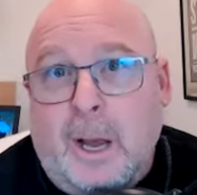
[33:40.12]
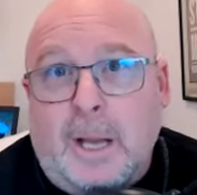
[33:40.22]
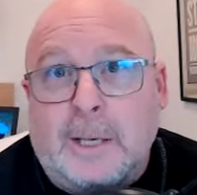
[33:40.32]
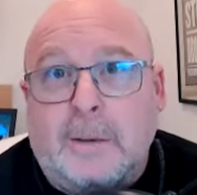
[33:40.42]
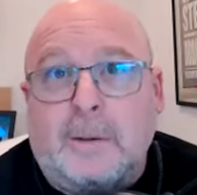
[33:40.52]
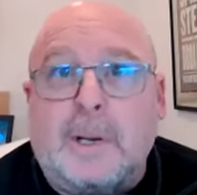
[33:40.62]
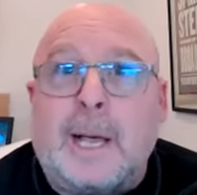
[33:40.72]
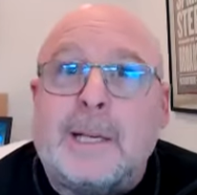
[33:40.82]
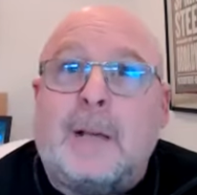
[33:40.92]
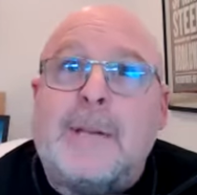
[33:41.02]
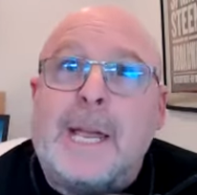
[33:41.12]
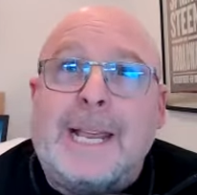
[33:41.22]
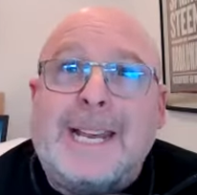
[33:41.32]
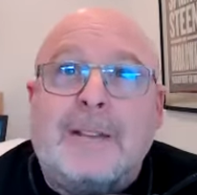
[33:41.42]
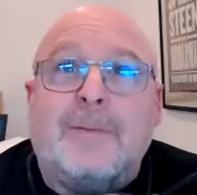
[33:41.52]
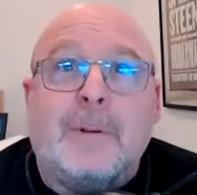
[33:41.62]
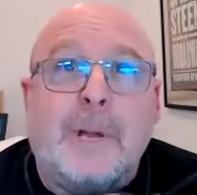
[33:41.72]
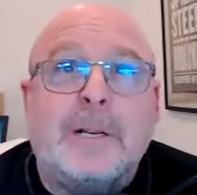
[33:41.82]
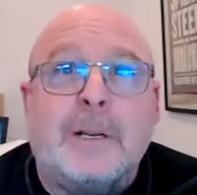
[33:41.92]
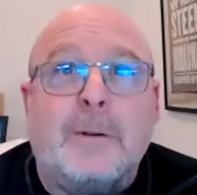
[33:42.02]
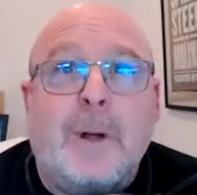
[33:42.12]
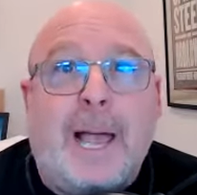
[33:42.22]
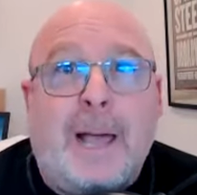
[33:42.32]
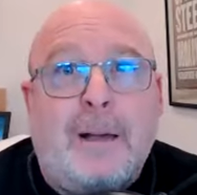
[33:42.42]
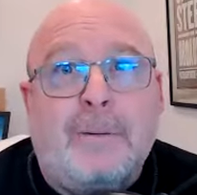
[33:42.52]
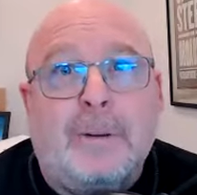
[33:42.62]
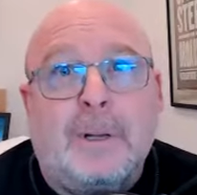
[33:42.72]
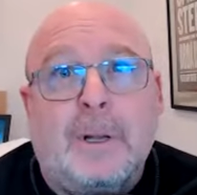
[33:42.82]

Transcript: And so, yes, I'll take any information you have,